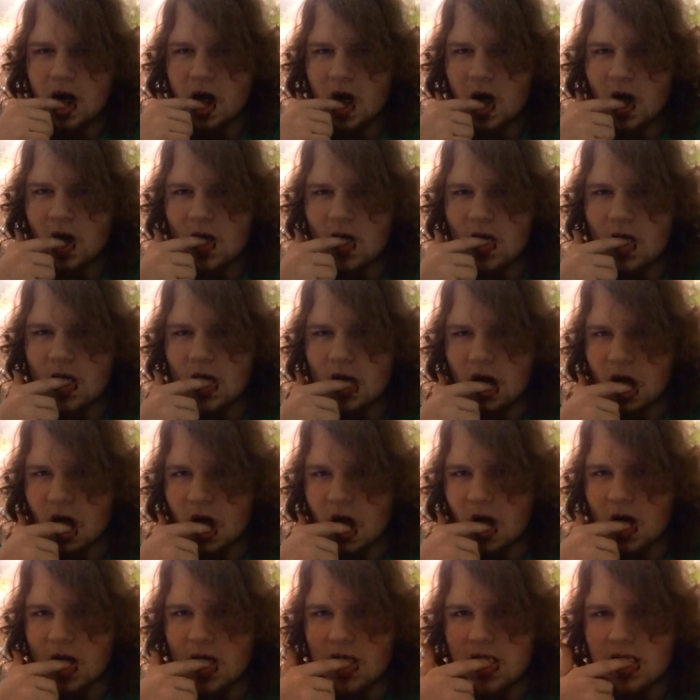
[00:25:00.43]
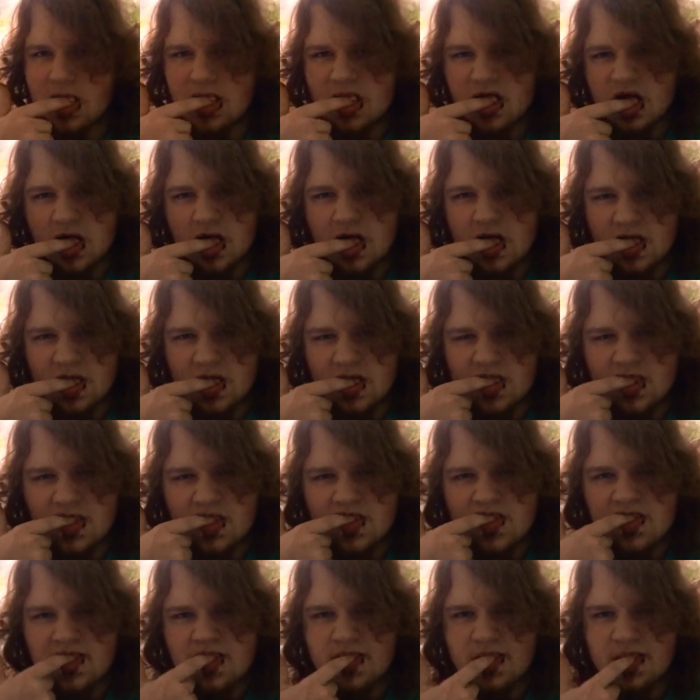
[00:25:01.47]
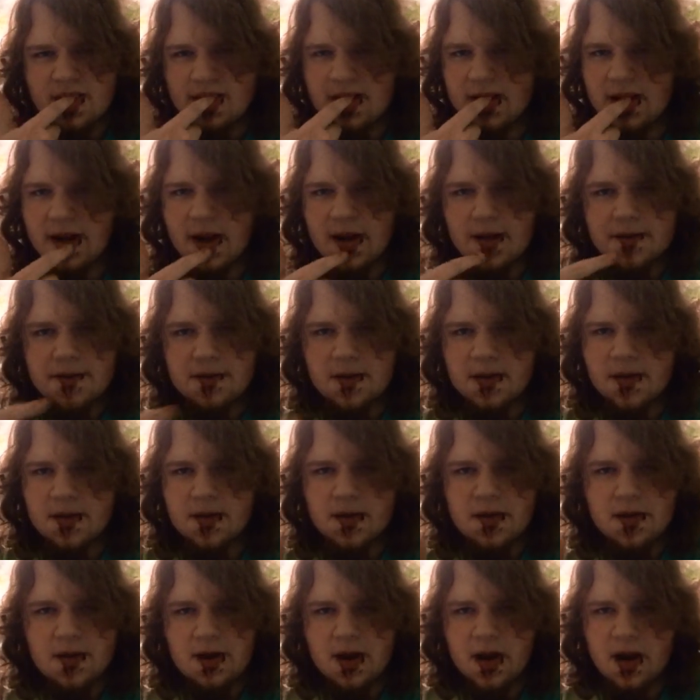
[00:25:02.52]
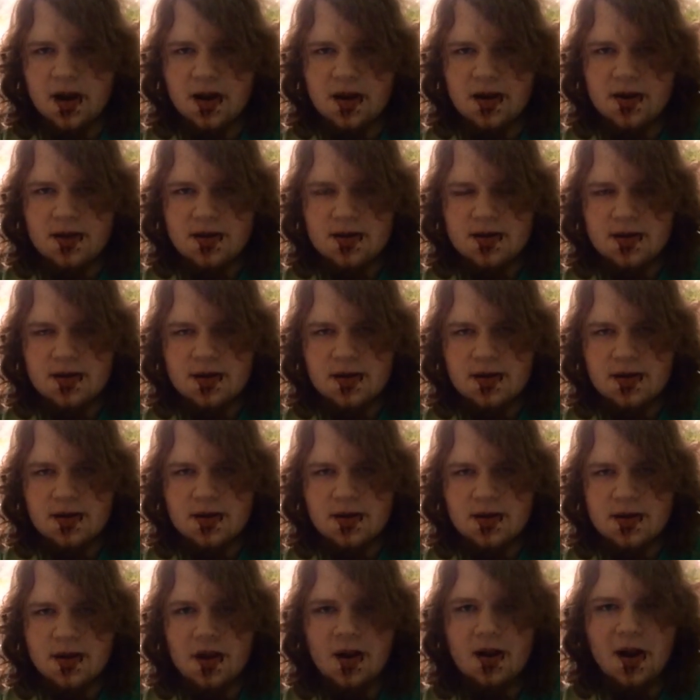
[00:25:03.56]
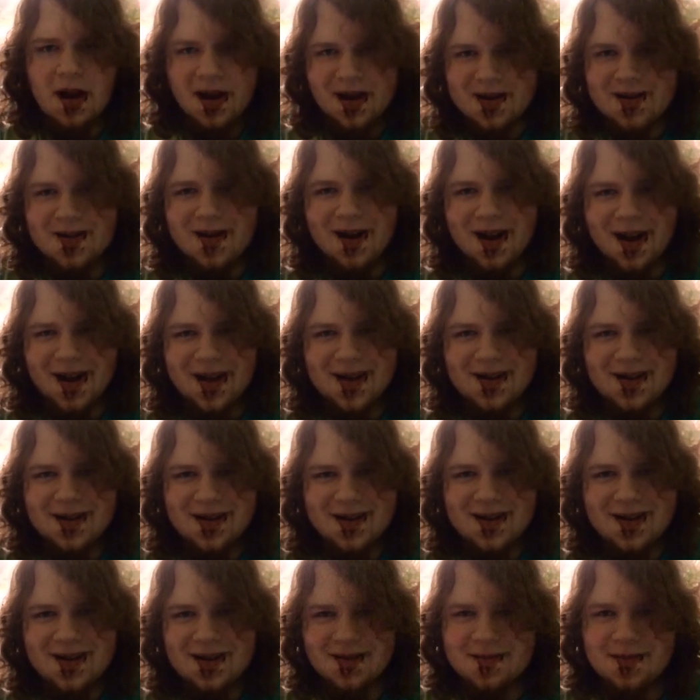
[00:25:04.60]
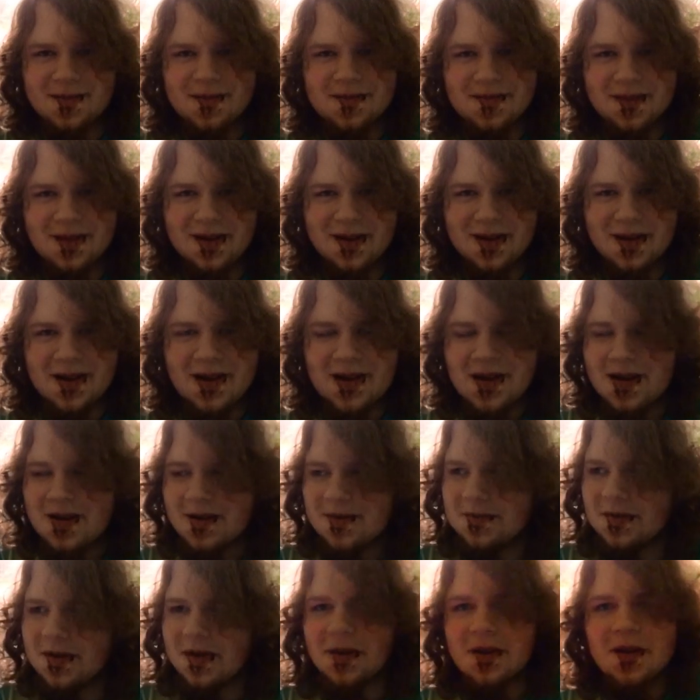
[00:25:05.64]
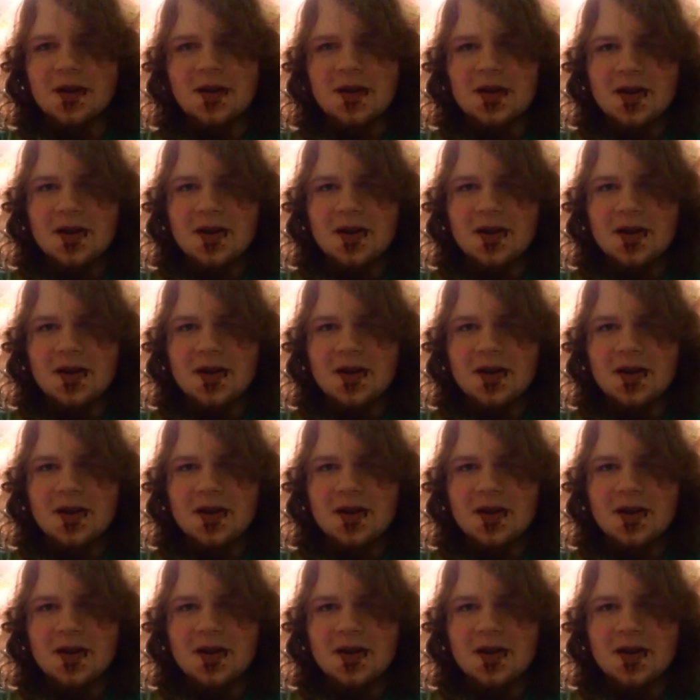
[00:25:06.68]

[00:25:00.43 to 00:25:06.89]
Oh my god. Never try this. Okay, try it. It'll be funny. But